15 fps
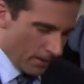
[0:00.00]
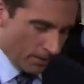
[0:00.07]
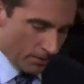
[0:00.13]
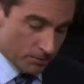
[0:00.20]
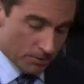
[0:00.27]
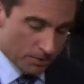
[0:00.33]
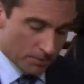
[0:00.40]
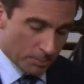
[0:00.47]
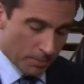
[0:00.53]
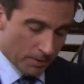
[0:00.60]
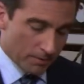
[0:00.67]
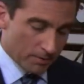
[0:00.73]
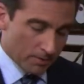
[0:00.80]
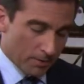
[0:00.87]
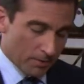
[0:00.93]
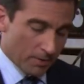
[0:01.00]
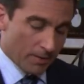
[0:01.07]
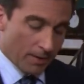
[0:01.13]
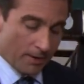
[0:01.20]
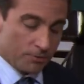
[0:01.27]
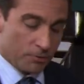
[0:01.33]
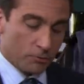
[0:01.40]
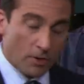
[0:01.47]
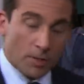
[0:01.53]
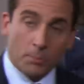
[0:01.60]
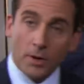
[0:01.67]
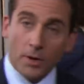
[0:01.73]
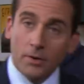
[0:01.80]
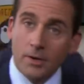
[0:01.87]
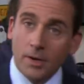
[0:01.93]
Our suspect has straight
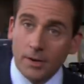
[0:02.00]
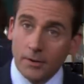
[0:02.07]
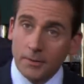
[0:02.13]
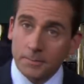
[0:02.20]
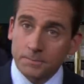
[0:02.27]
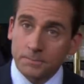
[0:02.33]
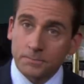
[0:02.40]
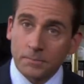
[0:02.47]
brown hair.